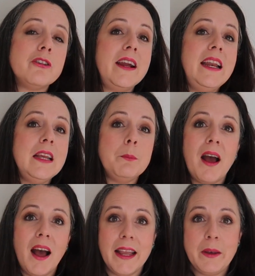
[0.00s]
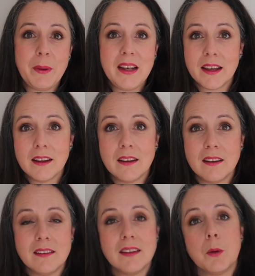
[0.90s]
trailing behind me like
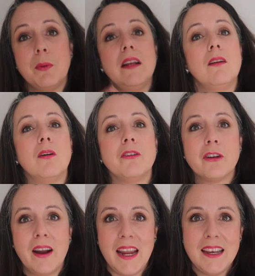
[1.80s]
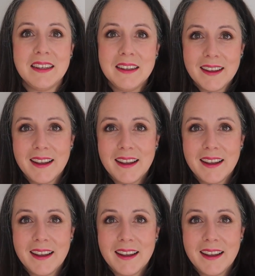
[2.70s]
a, like a big long train.